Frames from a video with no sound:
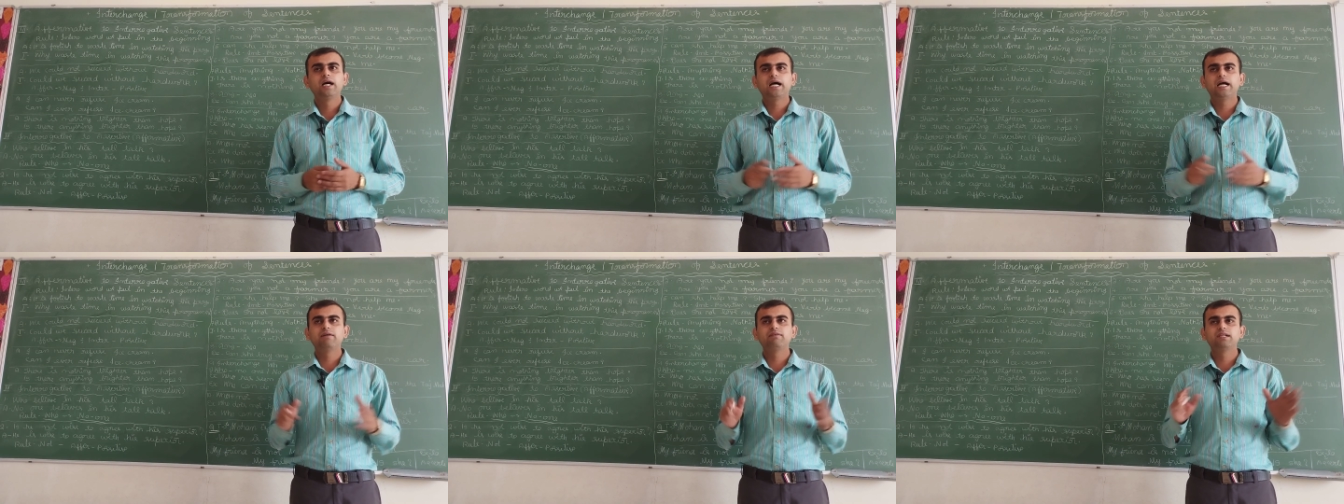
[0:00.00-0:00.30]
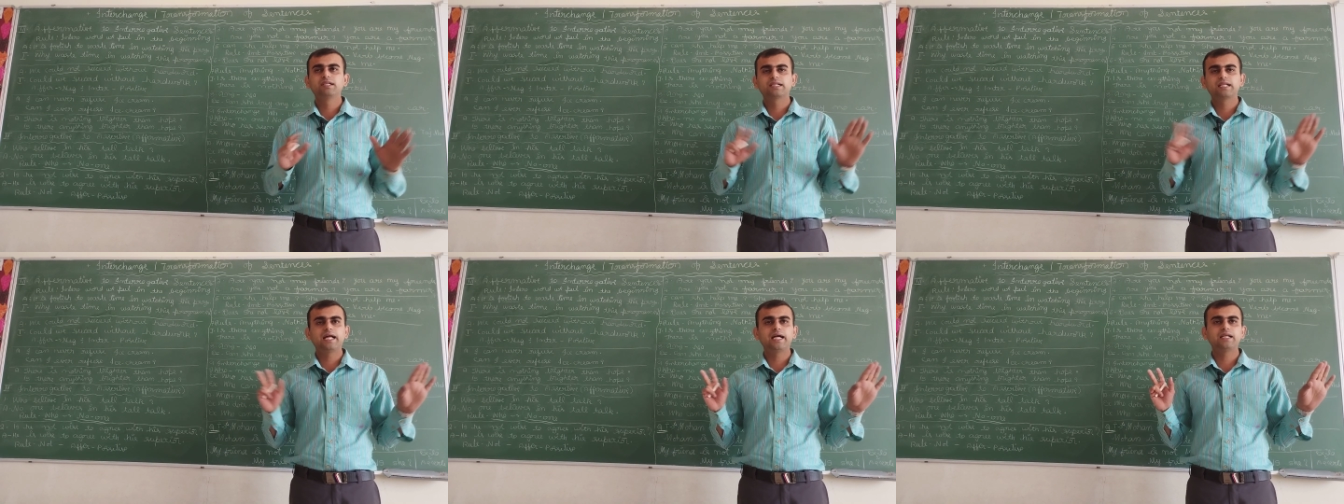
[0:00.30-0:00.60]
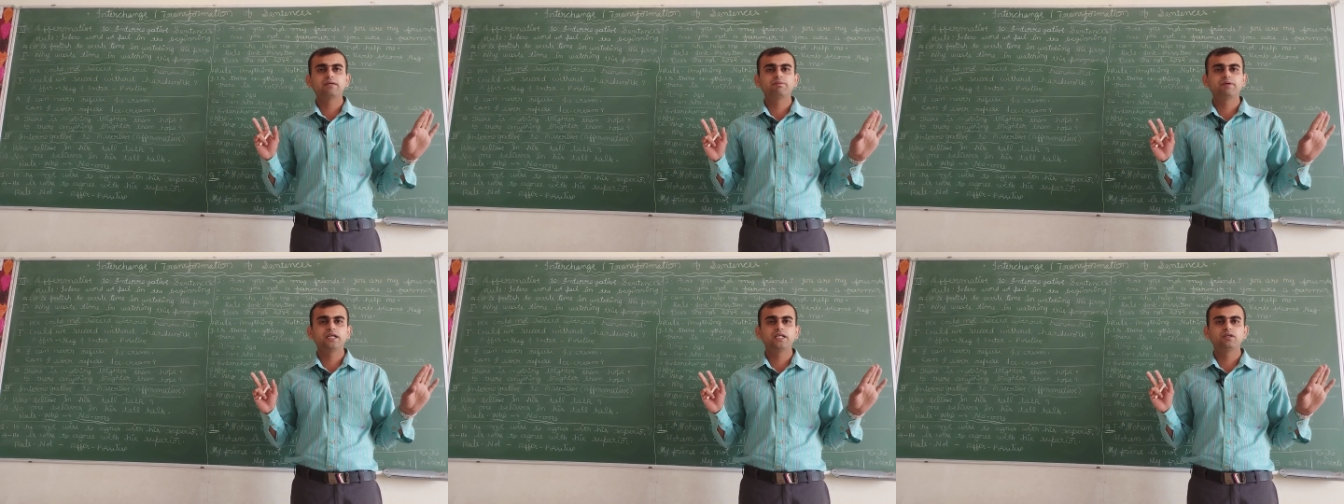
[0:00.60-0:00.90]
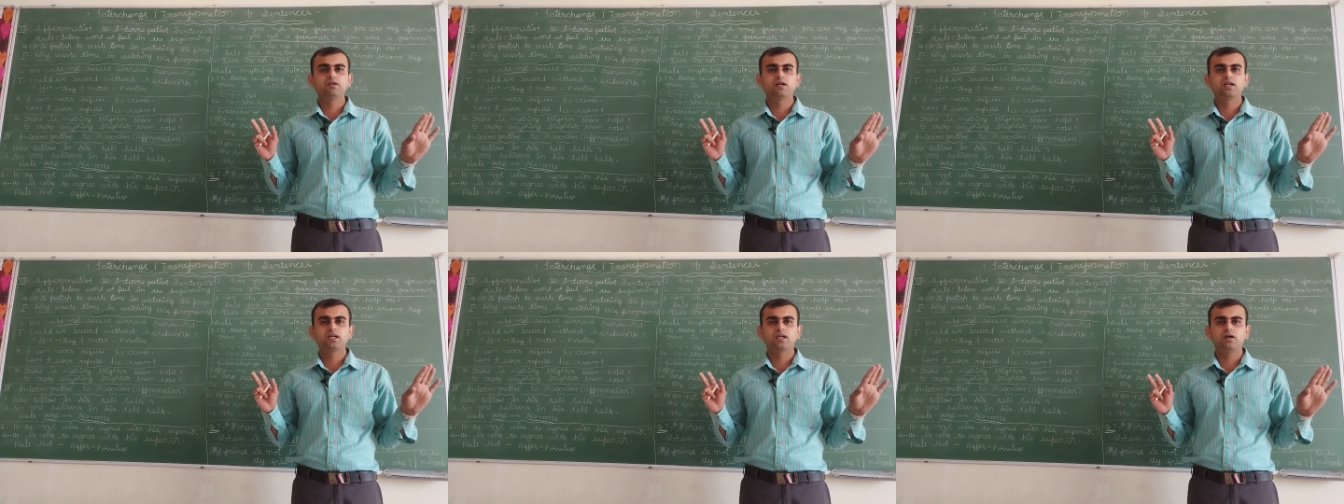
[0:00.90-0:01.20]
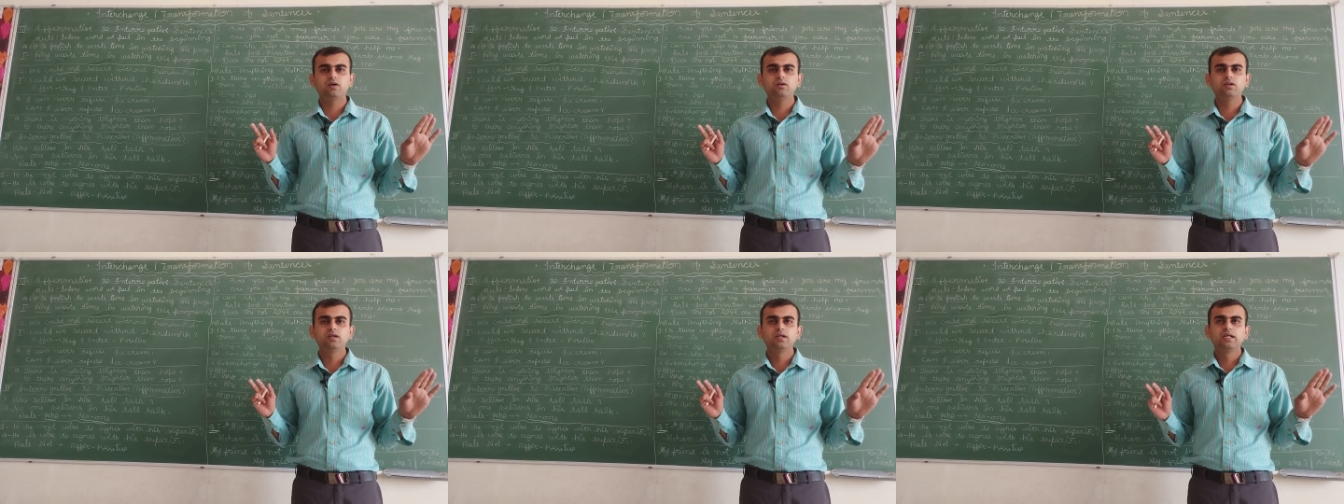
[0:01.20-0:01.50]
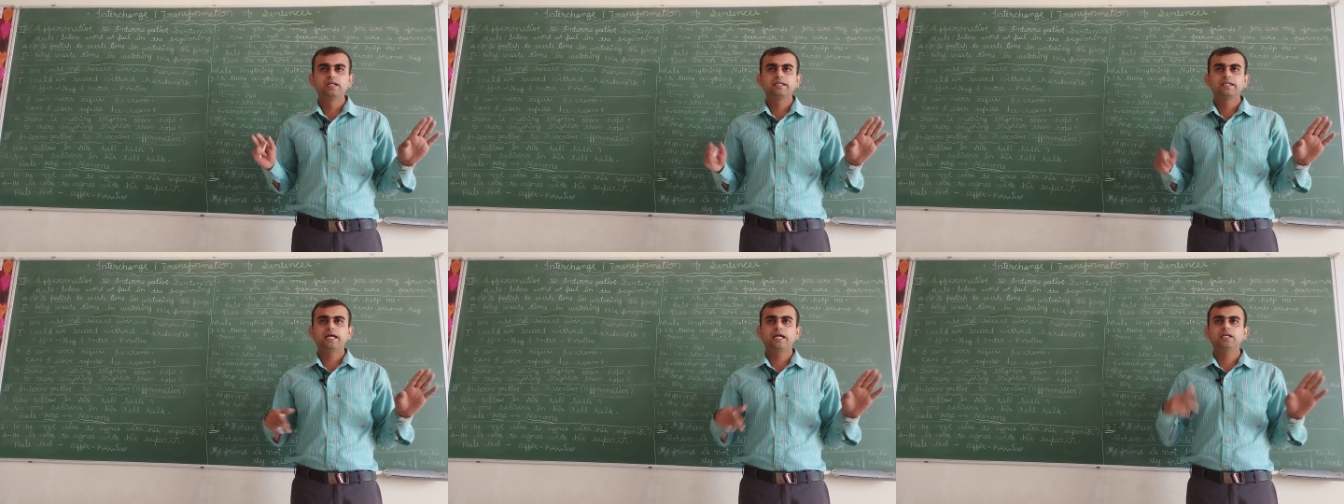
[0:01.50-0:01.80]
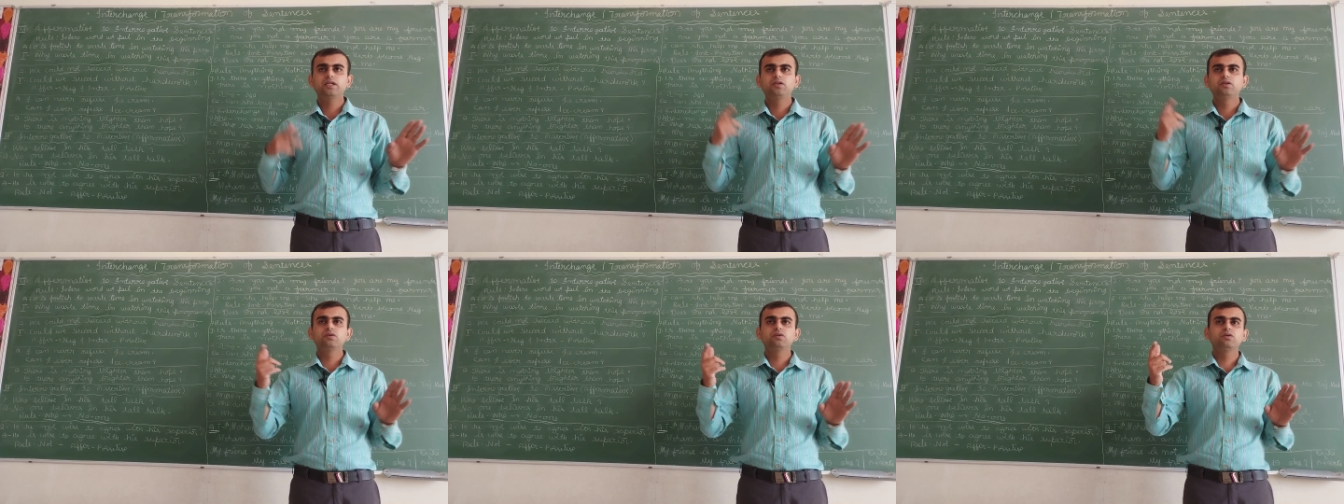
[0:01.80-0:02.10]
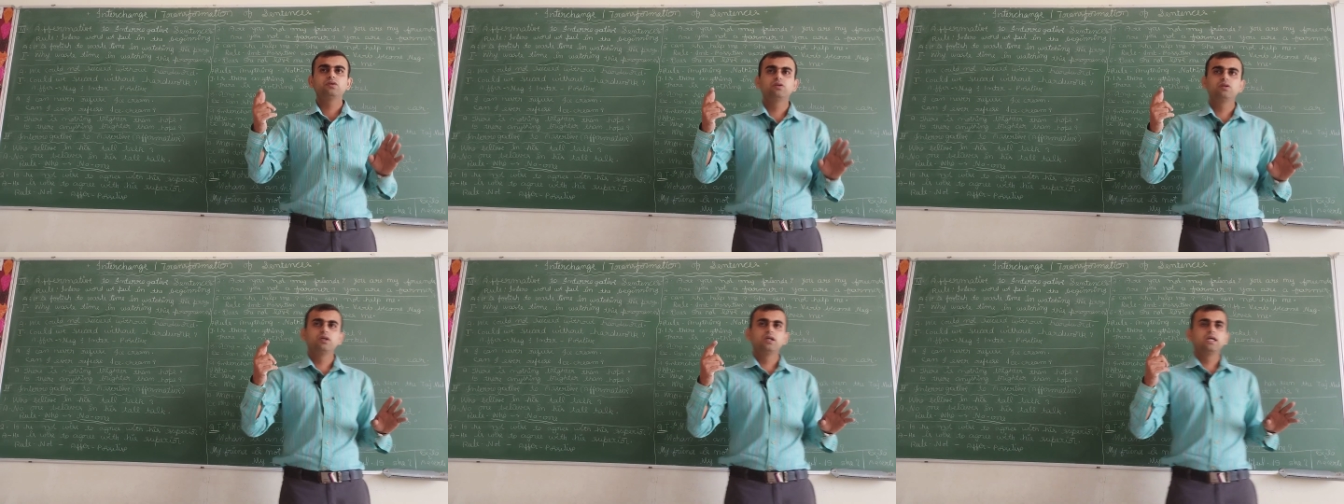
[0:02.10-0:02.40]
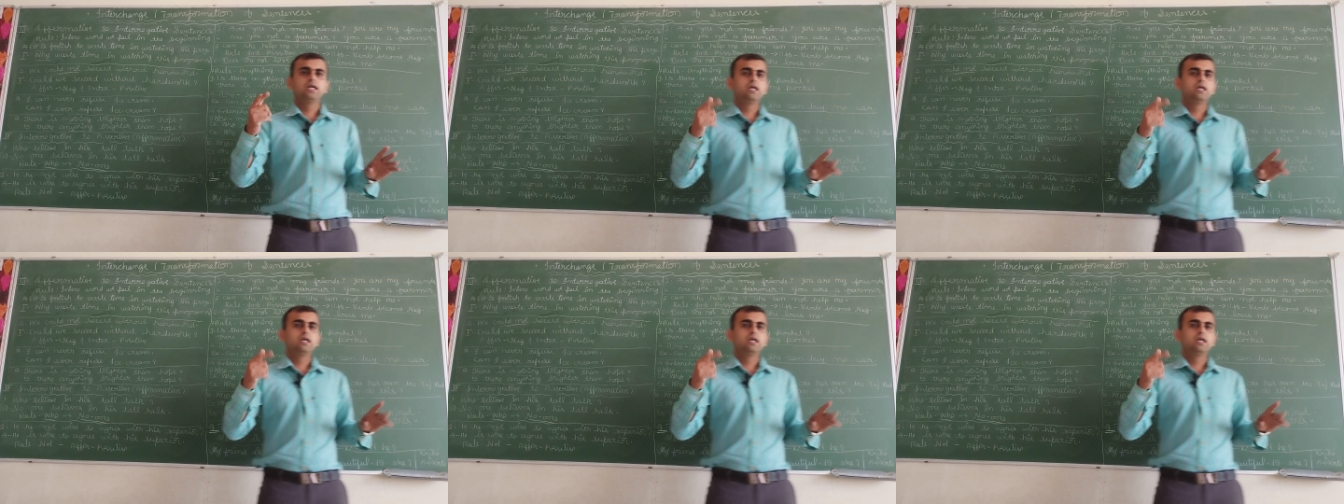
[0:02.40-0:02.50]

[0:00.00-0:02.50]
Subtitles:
I will clarify your doubt. Thank you.